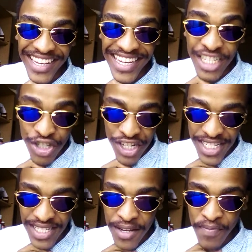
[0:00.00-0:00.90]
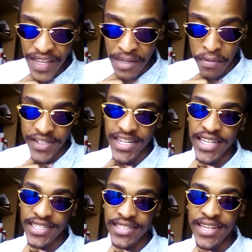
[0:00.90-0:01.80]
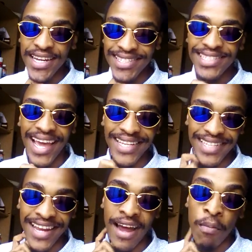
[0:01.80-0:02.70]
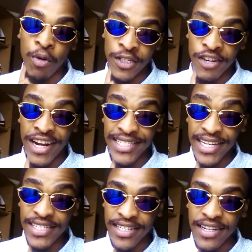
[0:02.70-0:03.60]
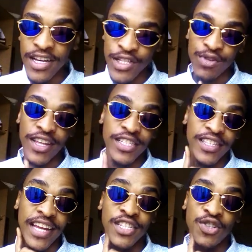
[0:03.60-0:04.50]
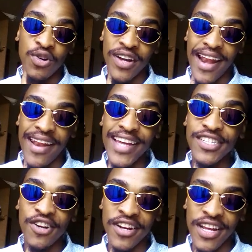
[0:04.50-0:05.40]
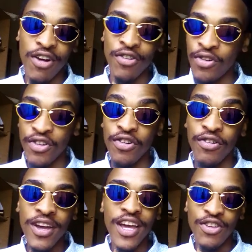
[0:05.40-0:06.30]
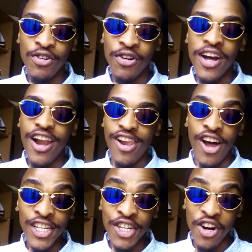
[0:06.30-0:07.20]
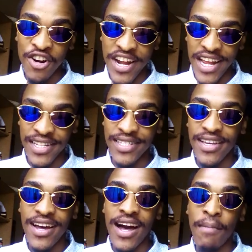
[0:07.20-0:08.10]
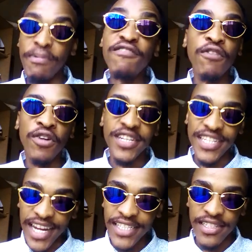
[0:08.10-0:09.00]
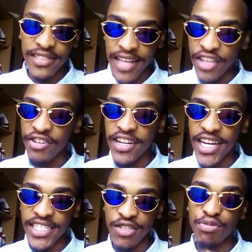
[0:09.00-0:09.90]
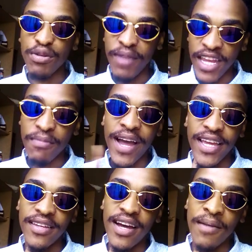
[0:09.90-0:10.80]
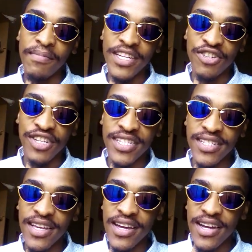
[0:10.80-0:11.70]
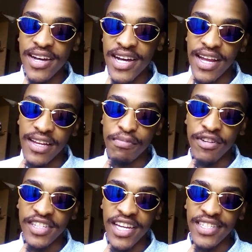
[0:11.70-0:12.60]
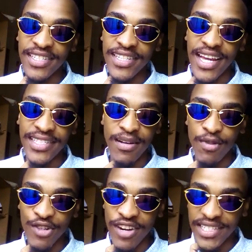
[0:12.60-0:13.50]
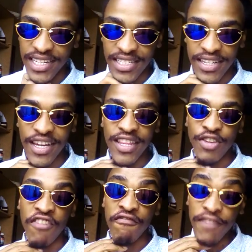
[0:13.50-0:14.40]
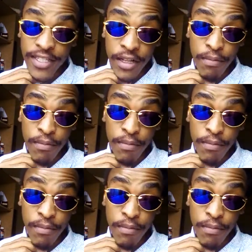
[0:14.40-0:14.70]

interest, depreciation, tax and amortization. So that is your net earn, or your larger earnings before deductions, and your deductions will be made by interest, depreciation, tax, and amortization. Then you have fiscal